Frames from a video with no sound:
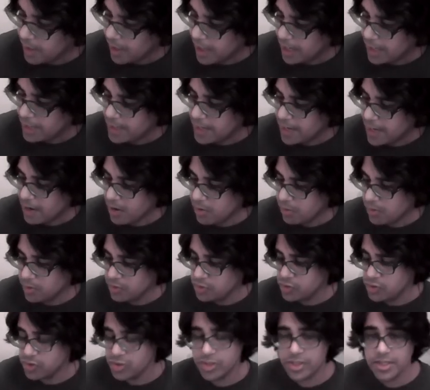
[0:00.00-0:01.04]
And now it
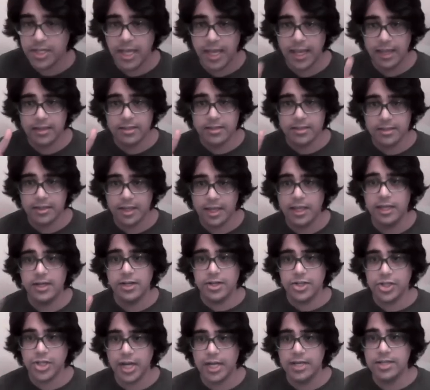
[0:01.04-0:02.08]
just takes
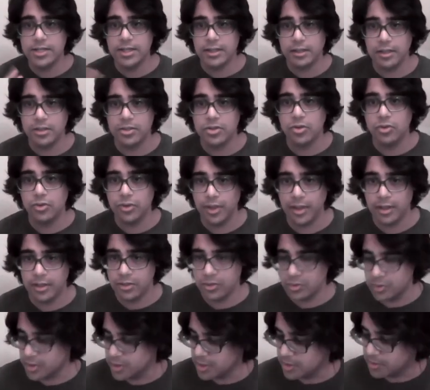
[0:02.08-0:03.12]
interchanging the two things
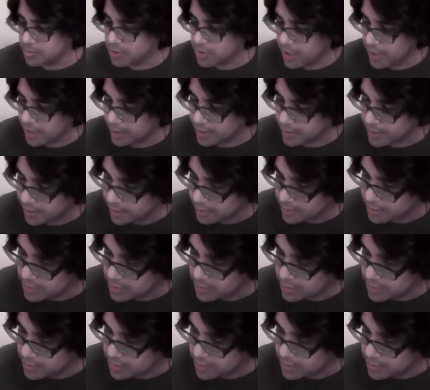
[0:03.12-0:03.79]
you're subtracting.